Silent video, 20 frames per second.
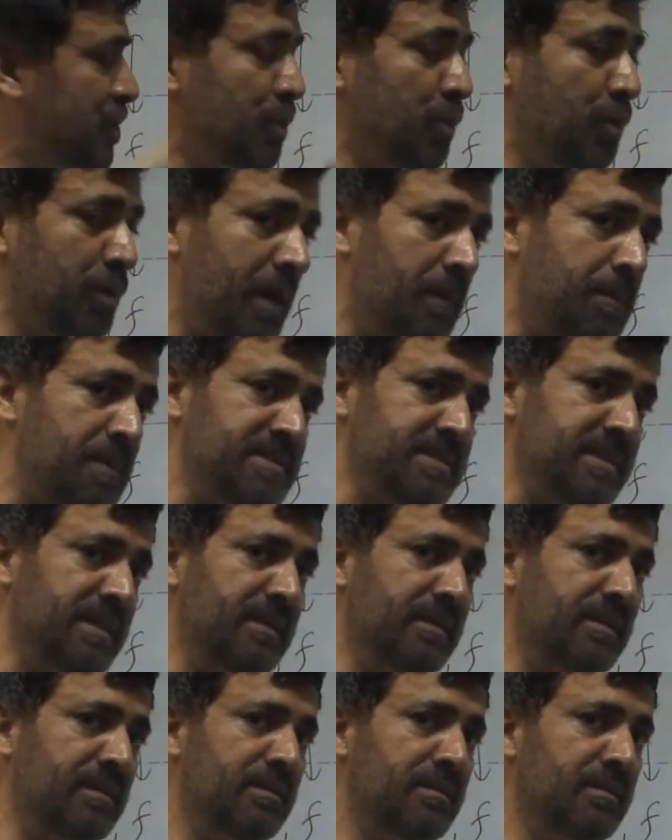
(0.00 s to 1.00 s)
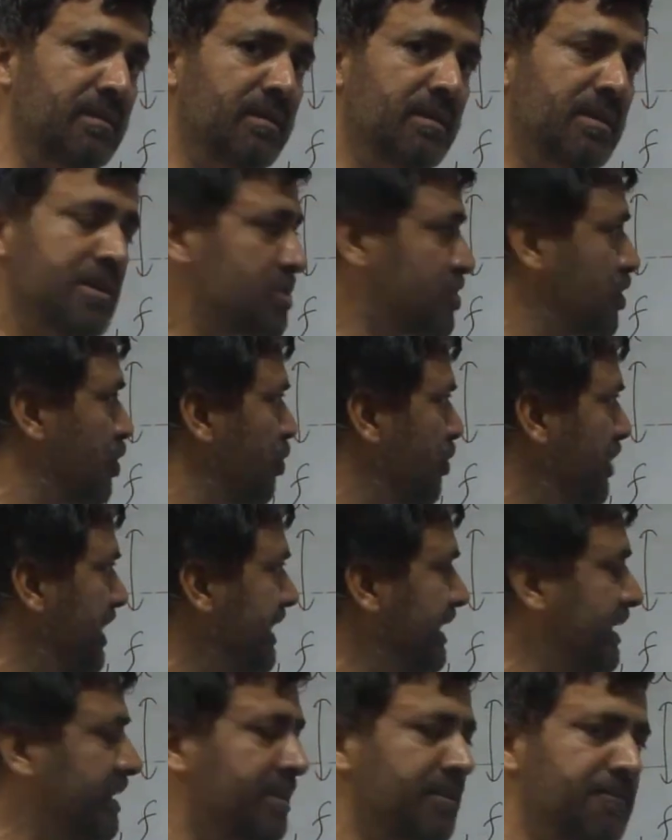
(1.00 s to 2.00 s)
2 represent? So we
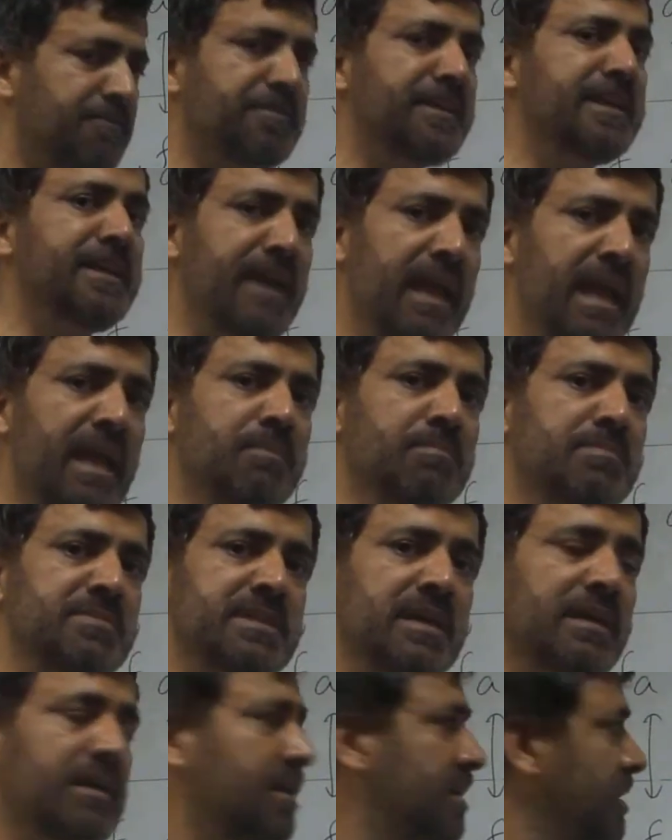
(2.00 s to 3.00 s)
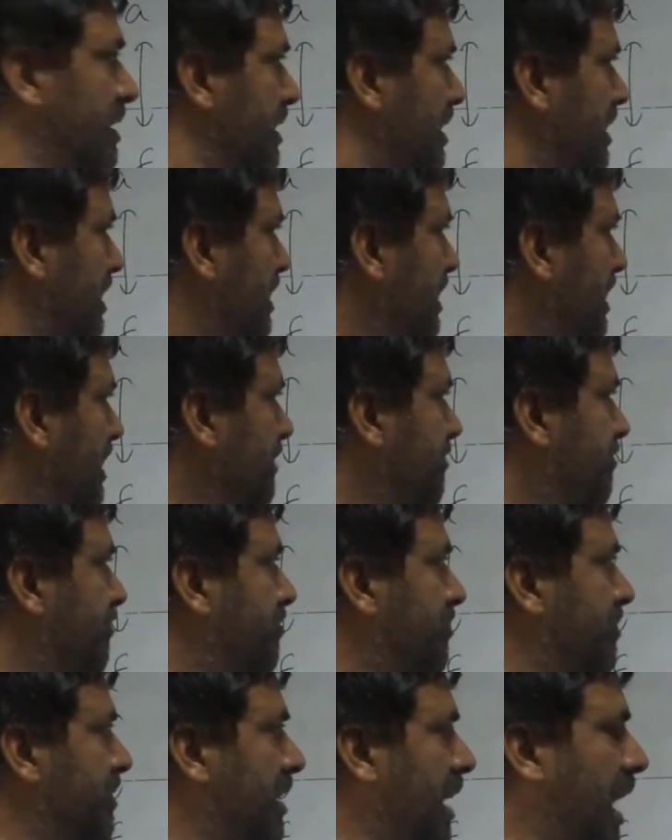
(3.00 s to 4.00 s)
need different names, yeah?
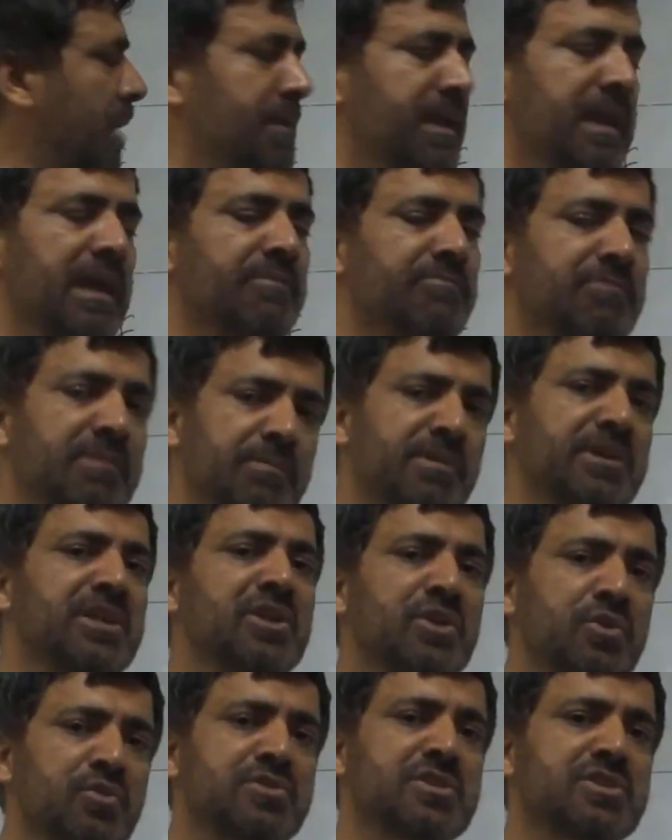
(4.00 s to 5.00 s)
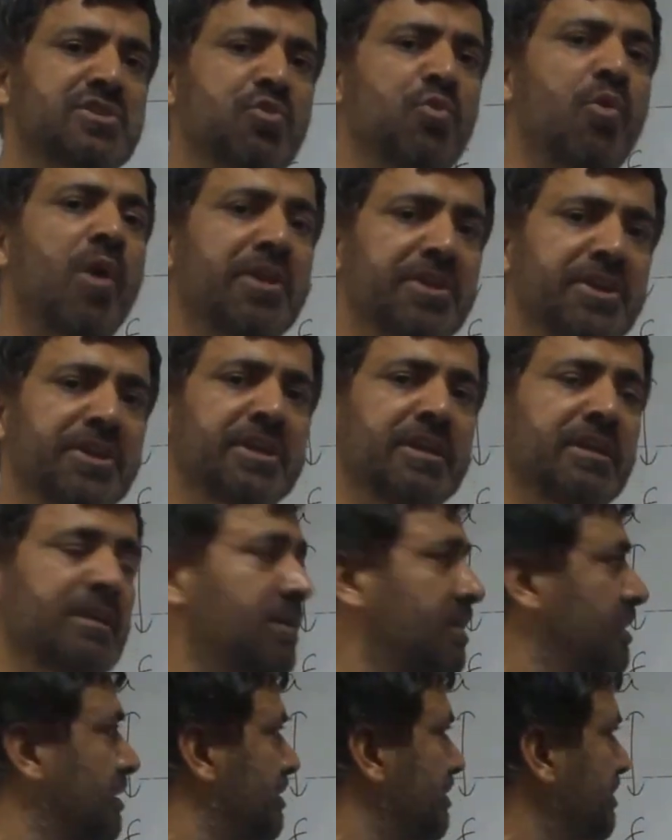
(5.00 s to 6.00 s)
Everybody uses quantity.
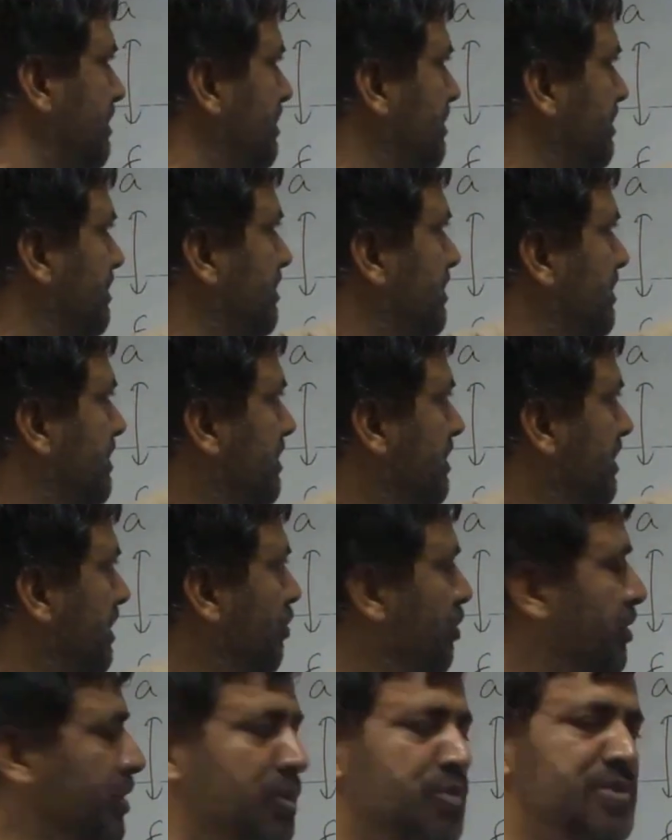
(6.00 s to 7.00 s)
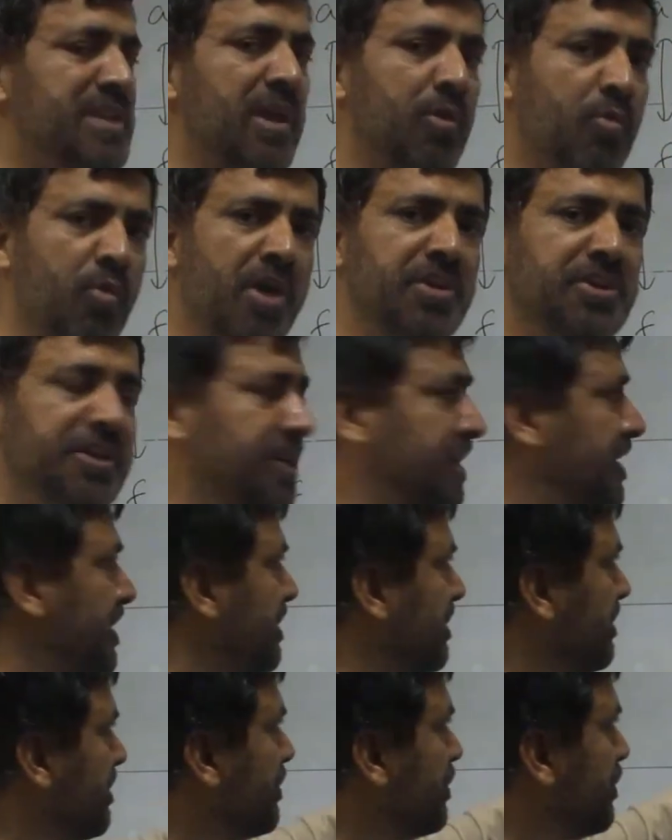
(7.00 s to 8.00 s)
When you say
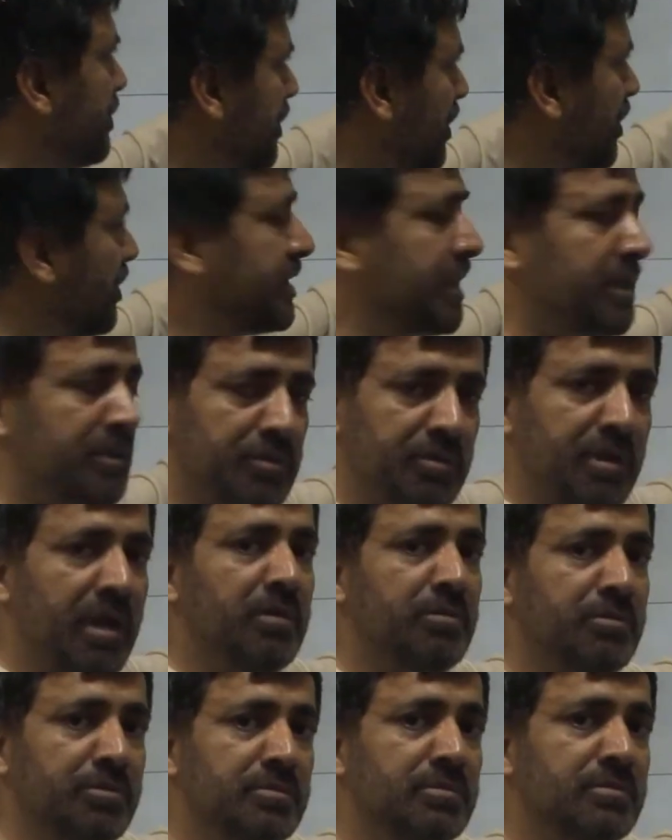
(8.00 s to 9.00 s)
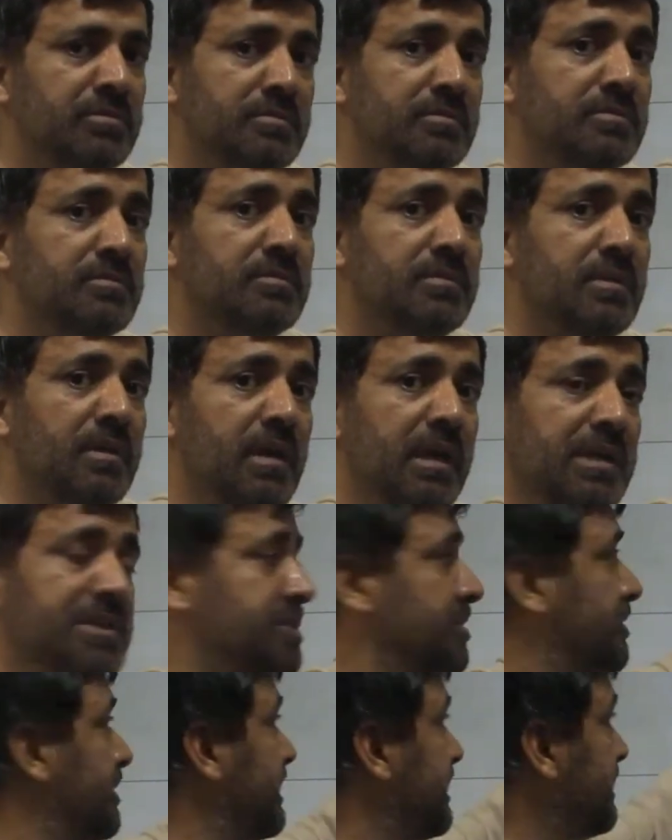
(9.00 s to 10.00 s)
quantity, you know that you have to
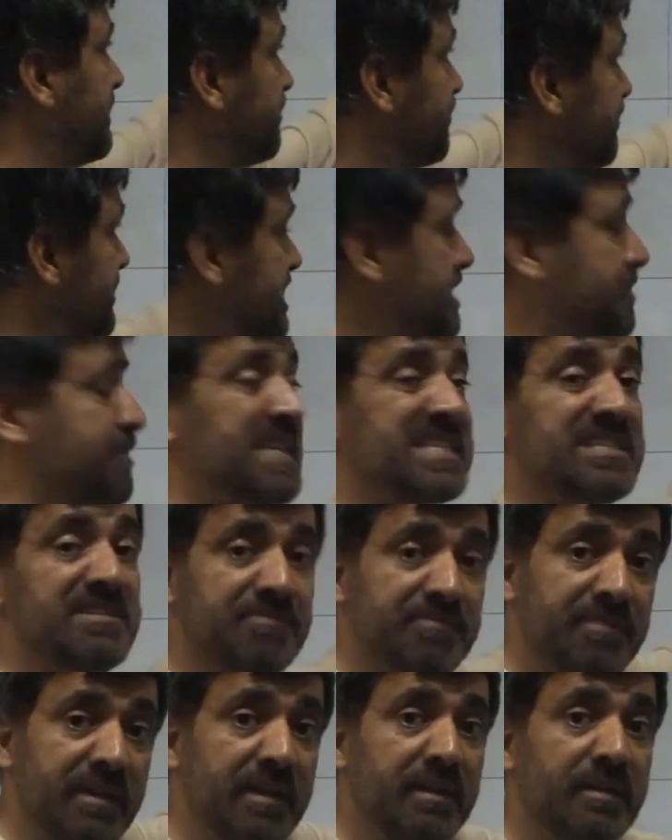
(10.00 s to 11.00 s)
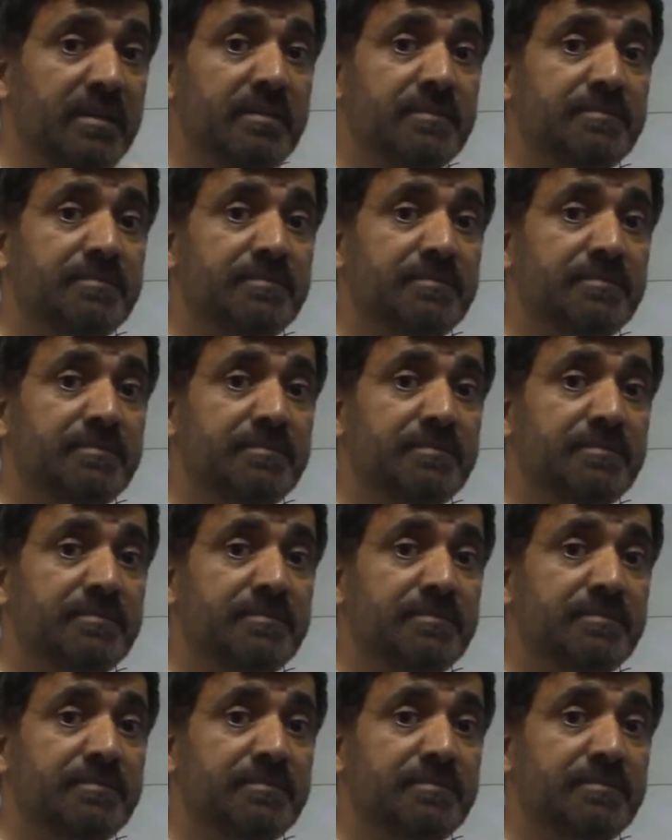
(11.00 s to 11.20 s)
actually specify